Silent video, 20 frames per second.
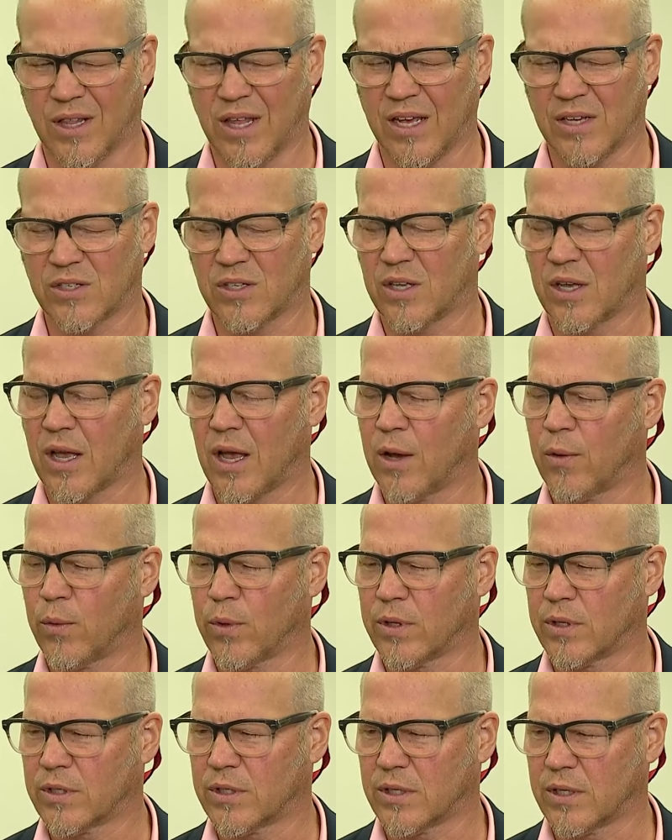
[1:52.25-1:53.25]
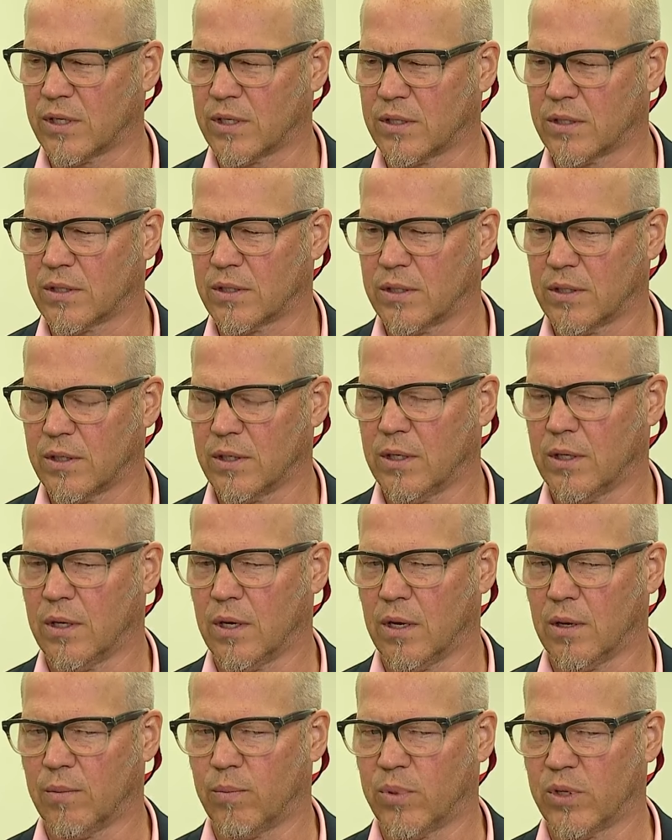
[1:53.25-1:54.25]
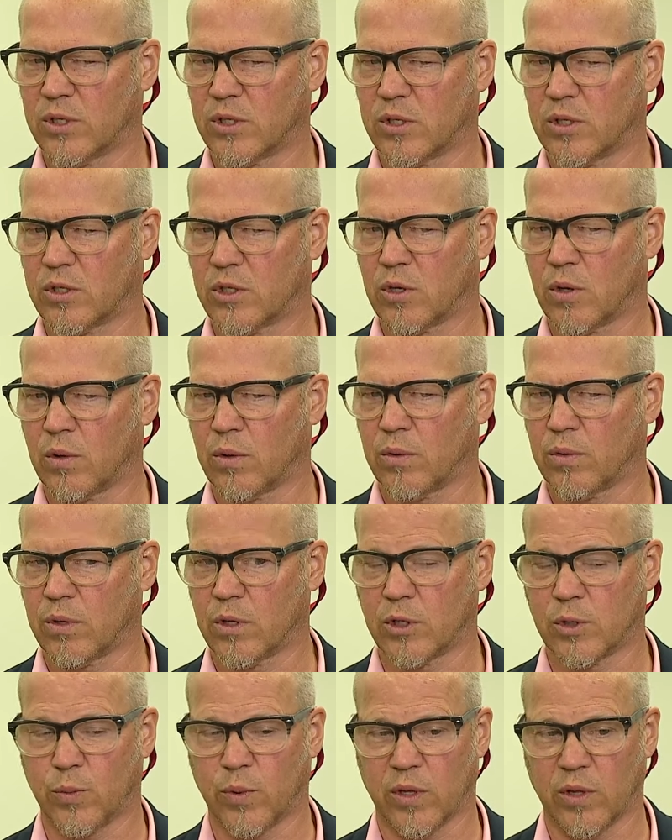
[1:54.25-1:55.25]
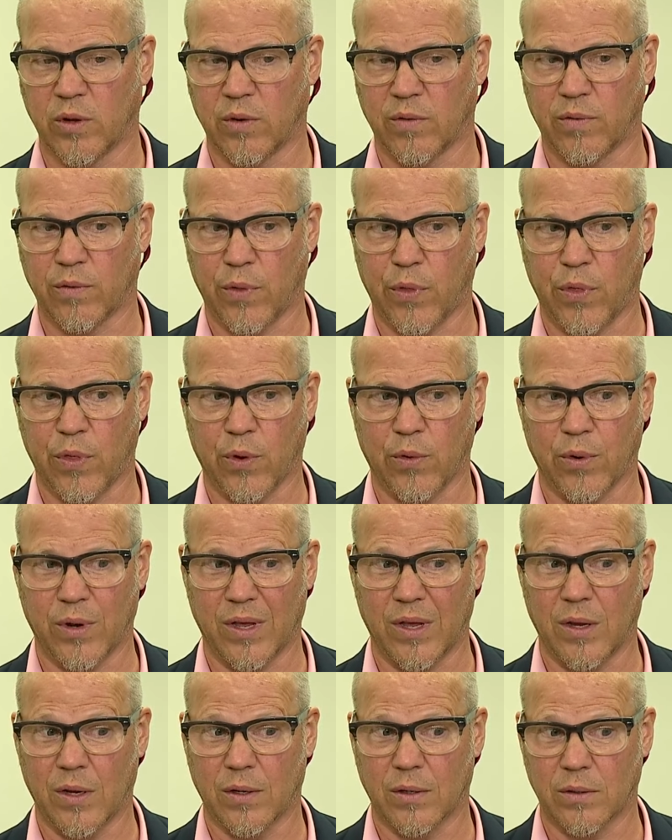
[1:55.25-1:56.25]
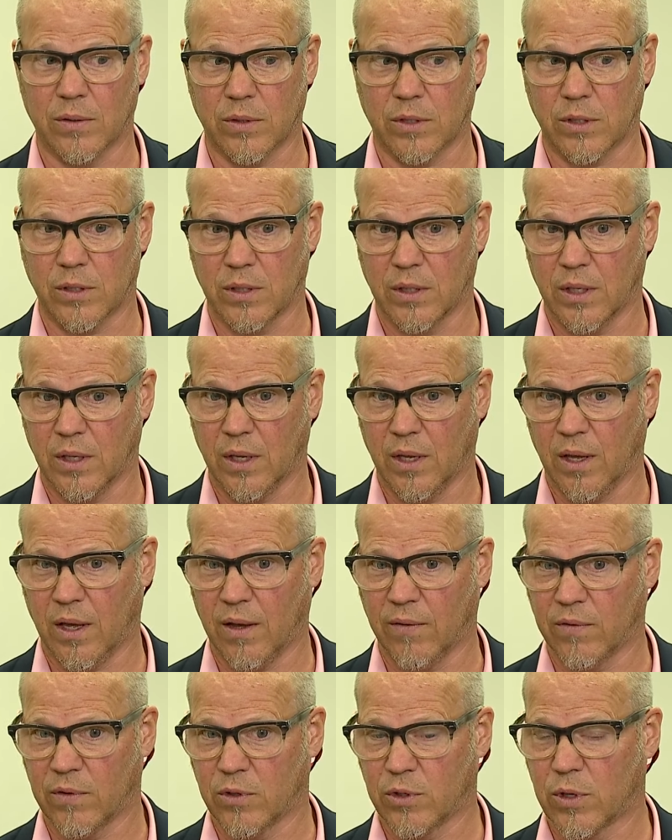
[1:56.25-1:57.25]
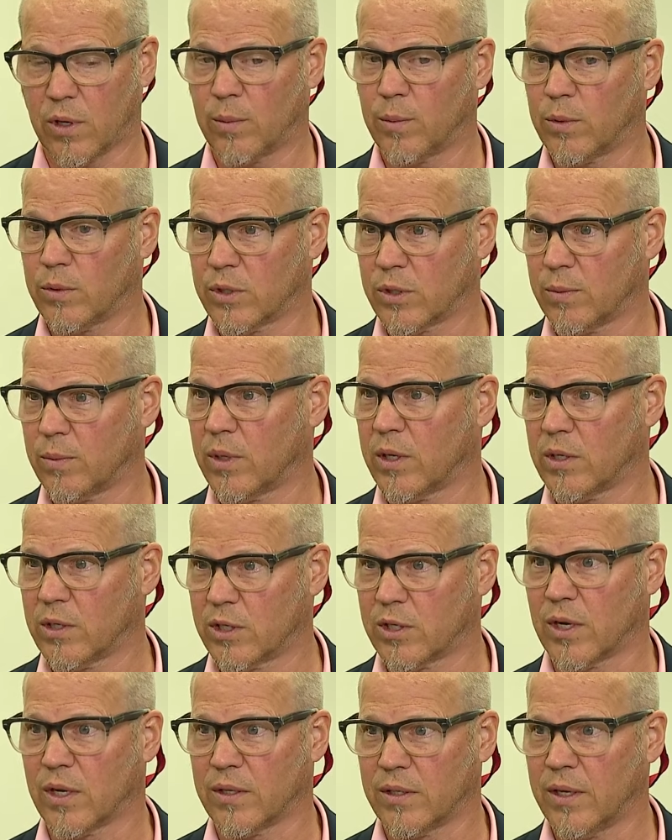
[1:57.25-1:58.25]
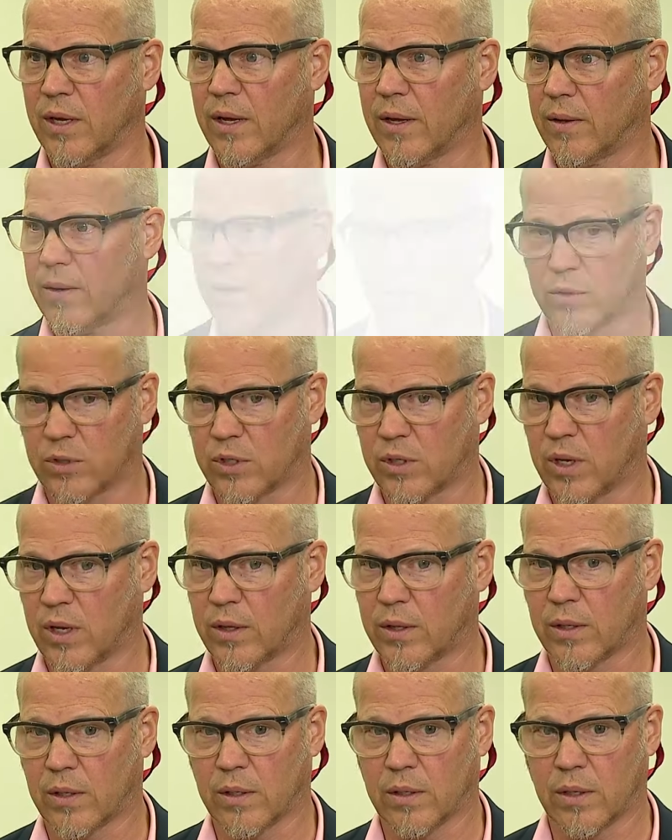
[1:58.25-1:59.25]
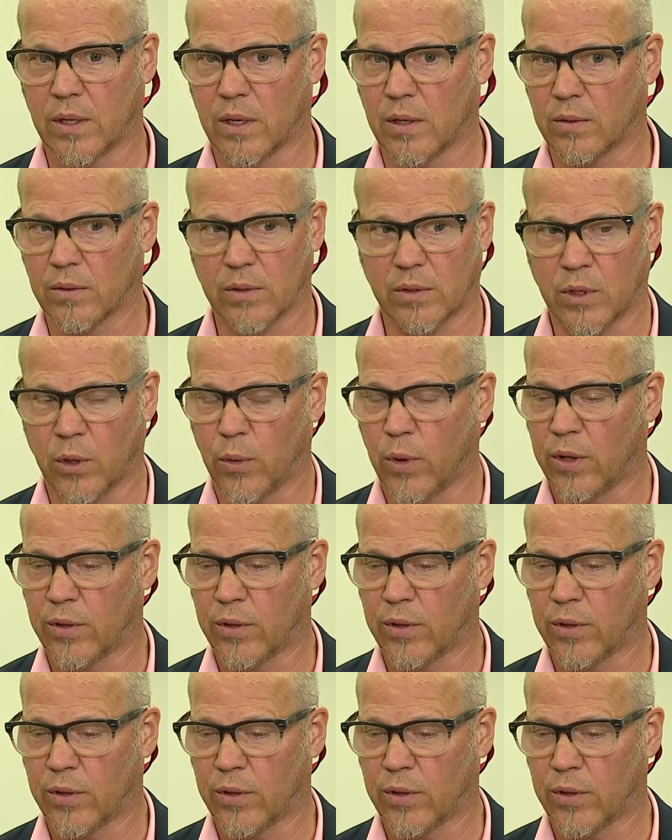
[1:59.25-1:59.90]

last thing I want to see is a business owner that's been there for 30 years having troubles and being shut down. There's nothing, else, no